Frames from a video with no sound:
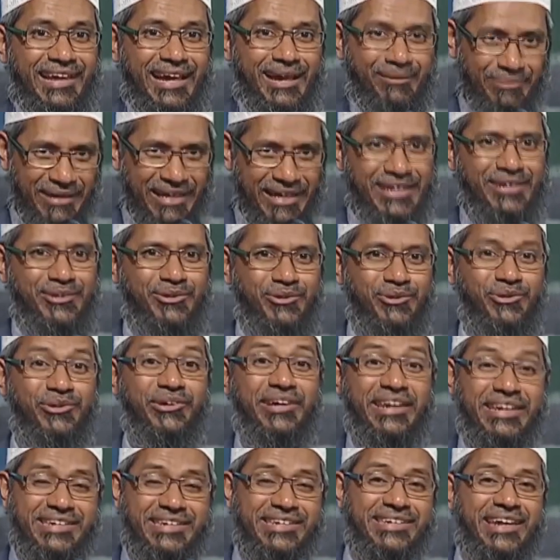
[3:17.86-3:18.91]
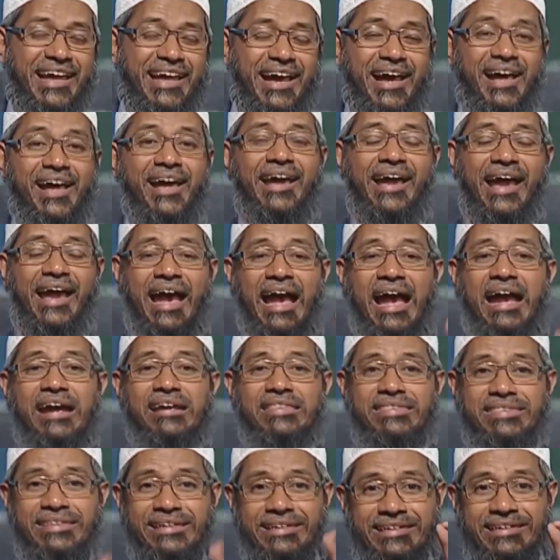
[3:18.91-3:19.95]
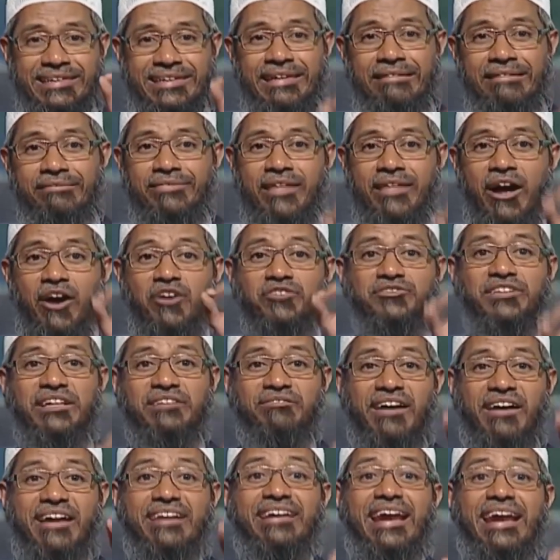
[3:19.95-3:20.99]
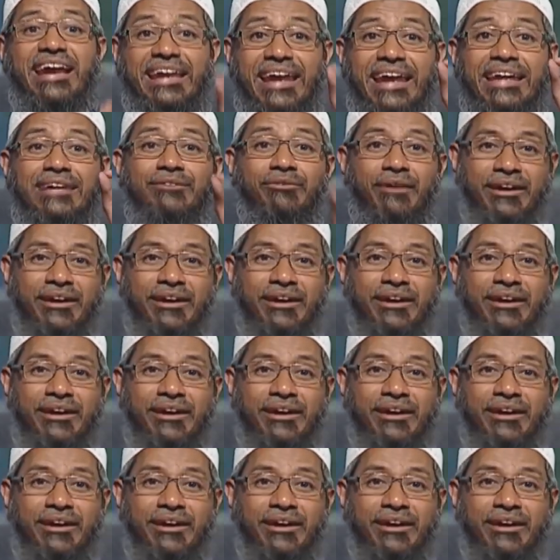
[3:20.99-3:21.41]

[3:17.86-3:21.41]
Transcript: I'm telling you, Krishna had 16,108